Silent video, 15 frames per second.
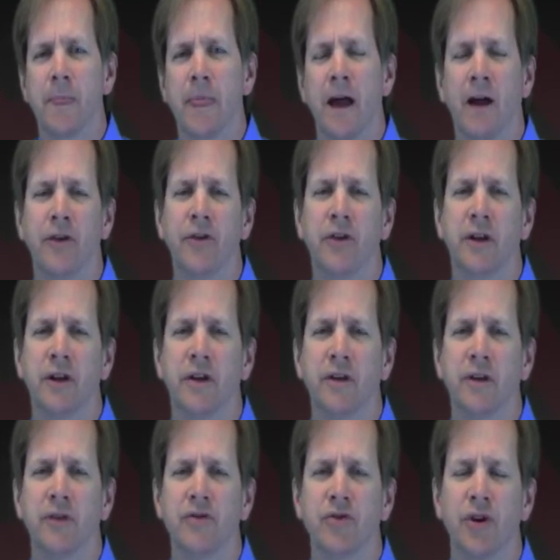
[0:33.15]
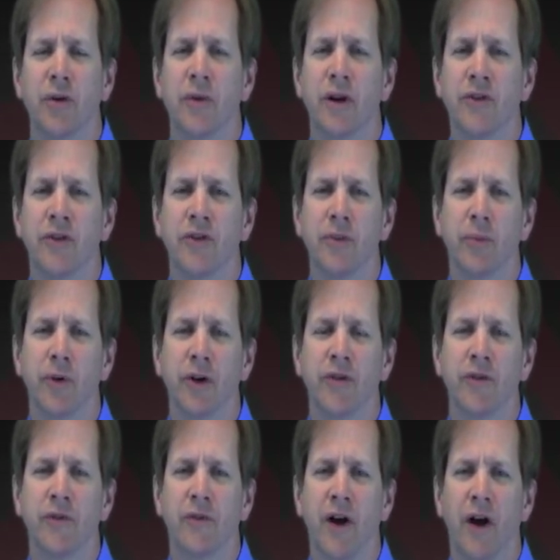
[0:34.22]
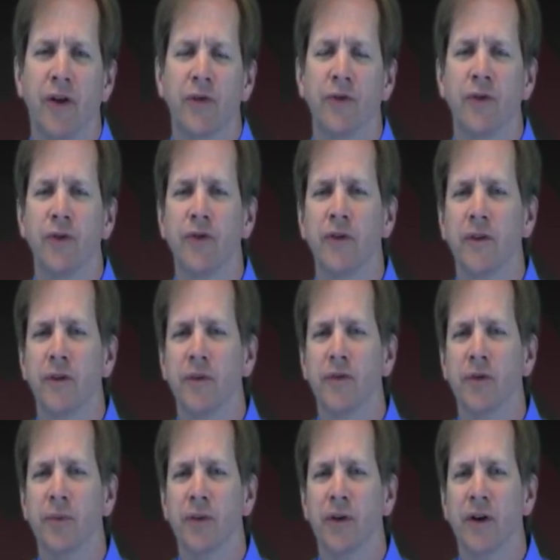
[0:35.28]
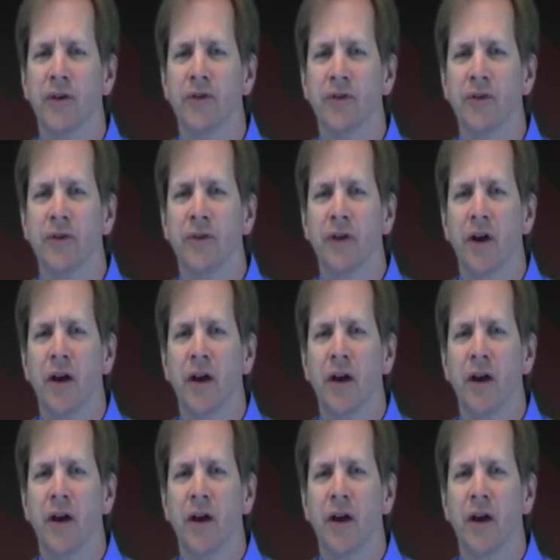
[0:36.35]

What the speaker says: how you can generate the simulation files for use in those simulations.